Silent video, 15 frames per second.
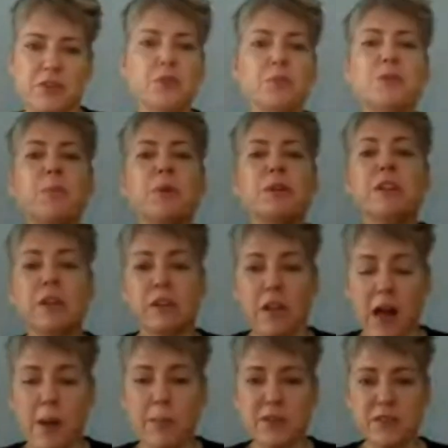there's so much
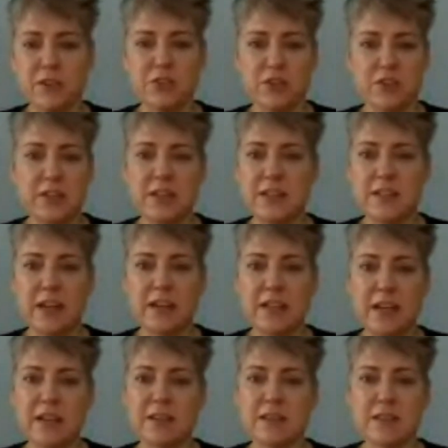political opposition to these
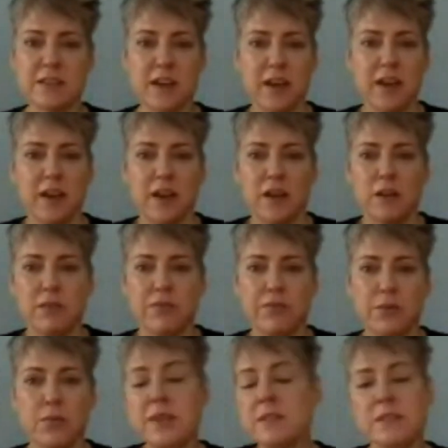ideas
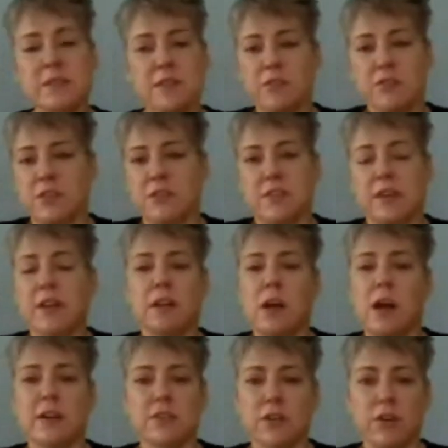for reasons that are just
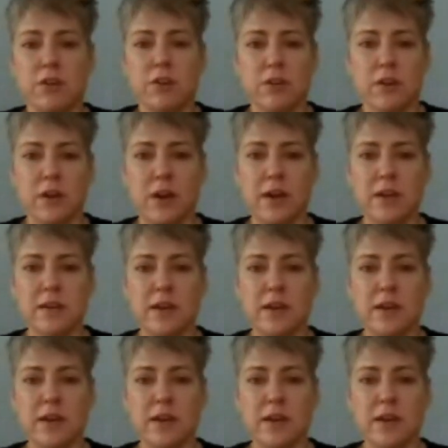ideological.